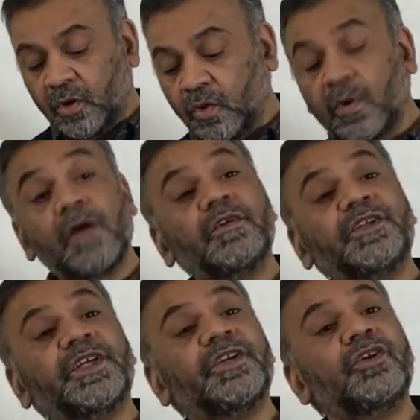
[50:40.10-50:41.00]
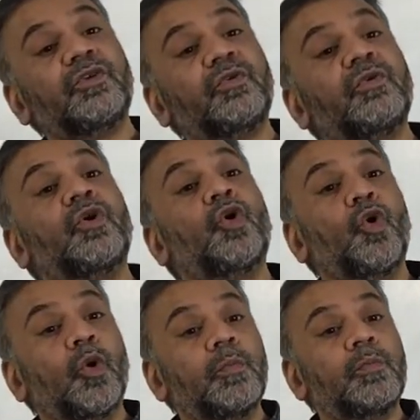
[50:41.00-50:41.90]
huwa will change into
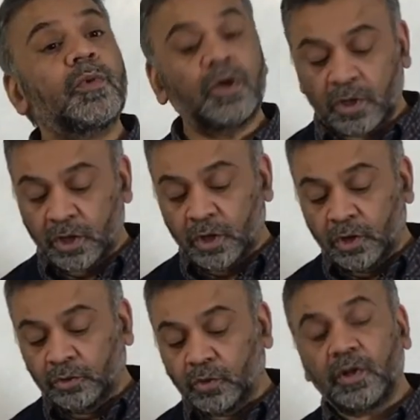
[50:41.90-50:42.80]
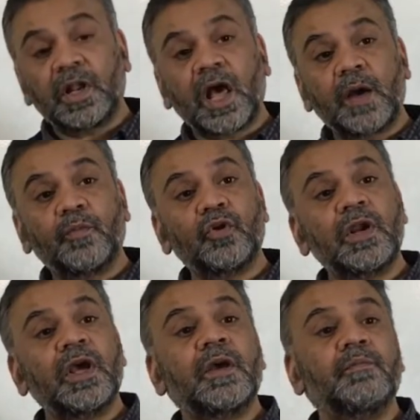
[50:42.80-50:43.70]
hum
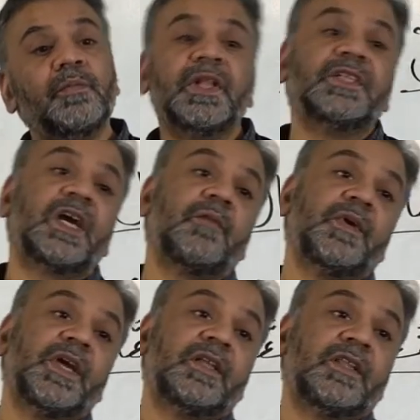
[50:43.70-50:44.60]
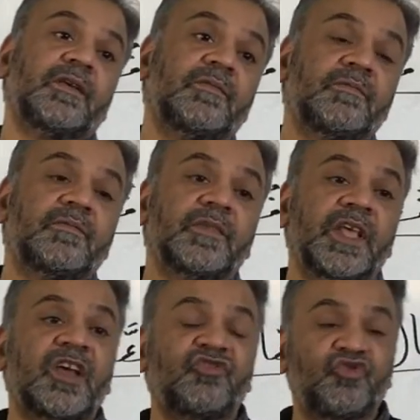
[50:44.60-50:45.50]
tullabun bil jamiati.
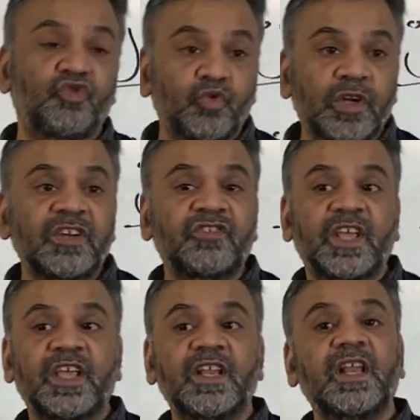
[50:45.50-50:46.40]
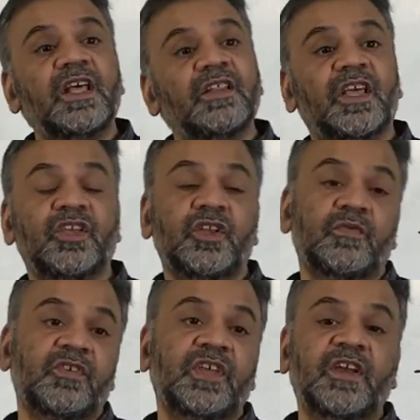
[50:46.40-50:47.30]
They are students in the
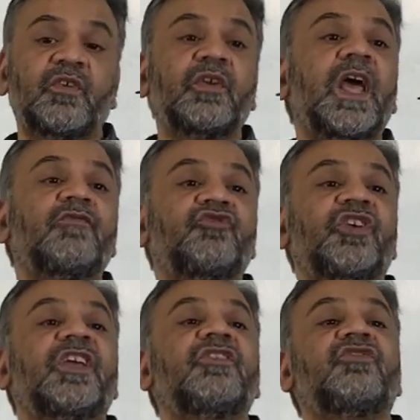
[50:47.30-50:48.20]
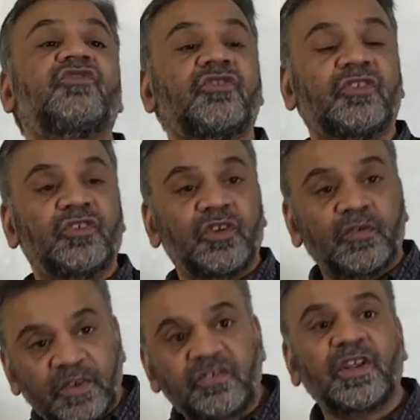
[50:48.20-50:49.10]
university. I don't have to change
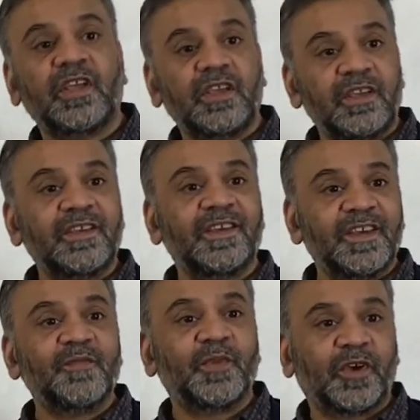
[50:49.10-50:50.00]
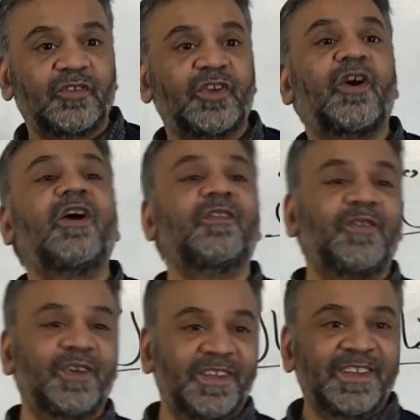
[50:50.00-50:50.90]
university because they are all
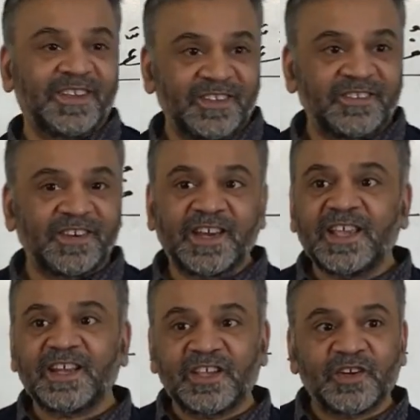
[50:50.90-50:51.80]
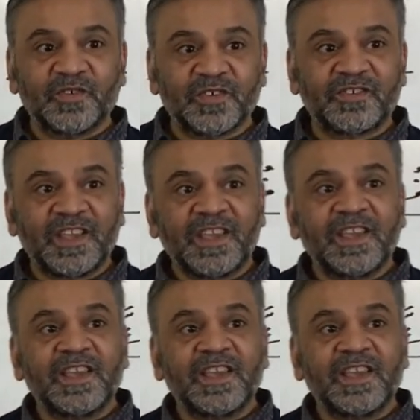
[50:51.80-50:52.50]
studying in a university.